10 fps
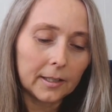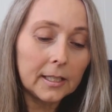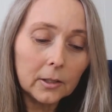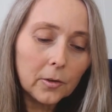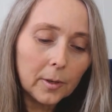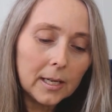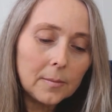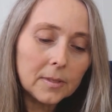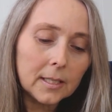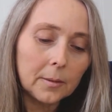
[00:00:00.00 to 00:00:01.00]

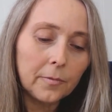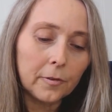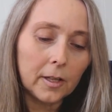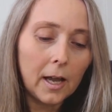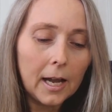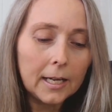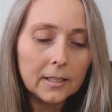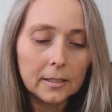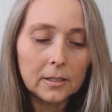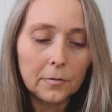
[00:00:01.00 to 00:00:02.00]
kilograms. Same for the height.
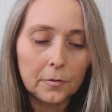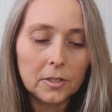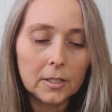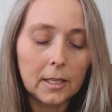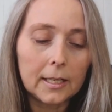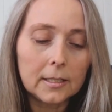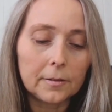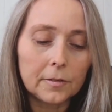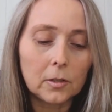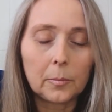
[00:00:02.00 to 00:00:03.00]
You need to first select
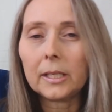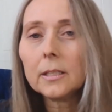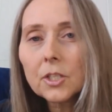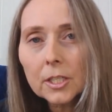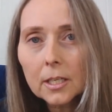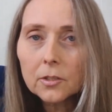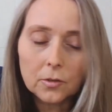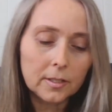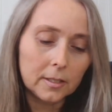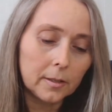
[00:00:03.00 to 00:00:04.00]
if it's going to be inches
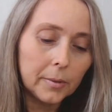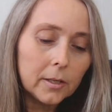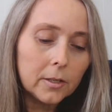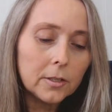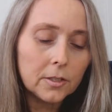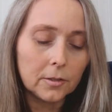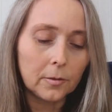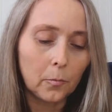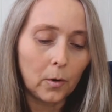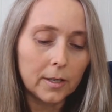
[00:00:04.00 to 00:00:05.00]
or centimeters
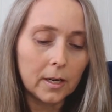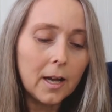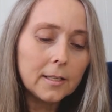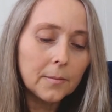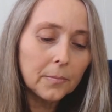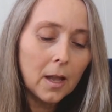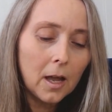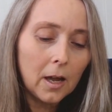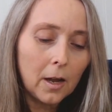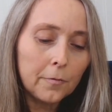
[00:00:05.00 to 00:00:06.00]
or whatnot.
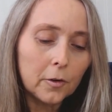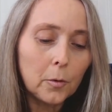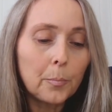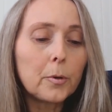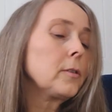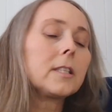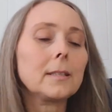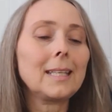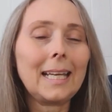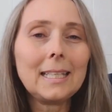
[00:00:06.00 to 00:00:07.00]
For the
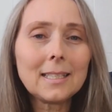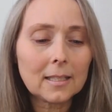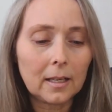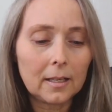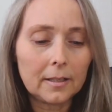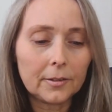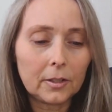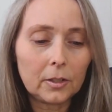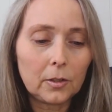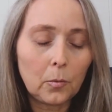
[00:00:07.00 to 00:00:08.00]
birth date,
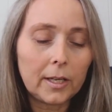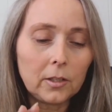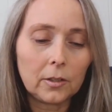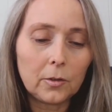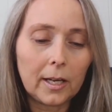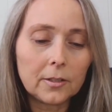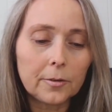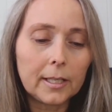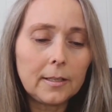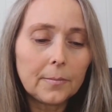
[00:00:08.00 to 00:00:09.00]
the way you
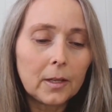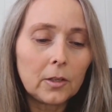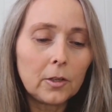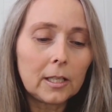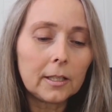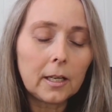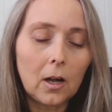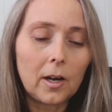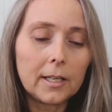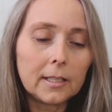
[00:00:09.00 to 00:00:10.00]
enter it, you click
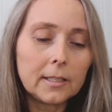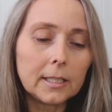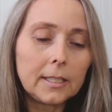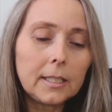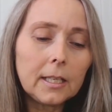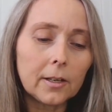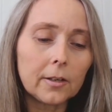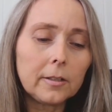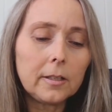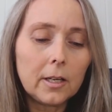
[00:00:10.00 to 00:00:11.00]
on the
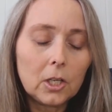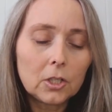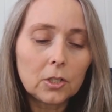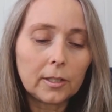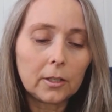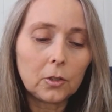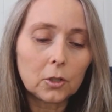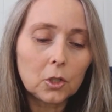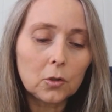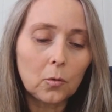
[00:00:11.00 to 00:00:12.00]
year so that you
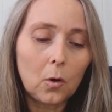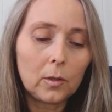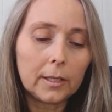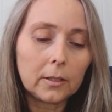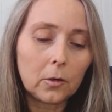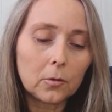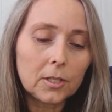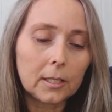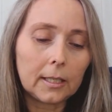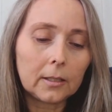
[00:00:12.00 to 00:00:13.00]
could scroll and go
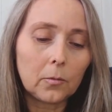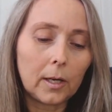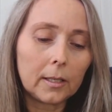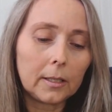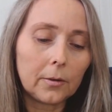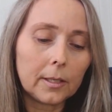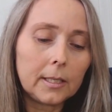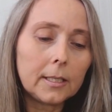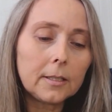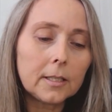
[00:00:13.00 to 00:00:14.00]
select what year it
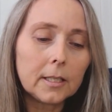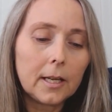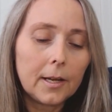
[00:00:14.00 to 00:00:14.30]
is.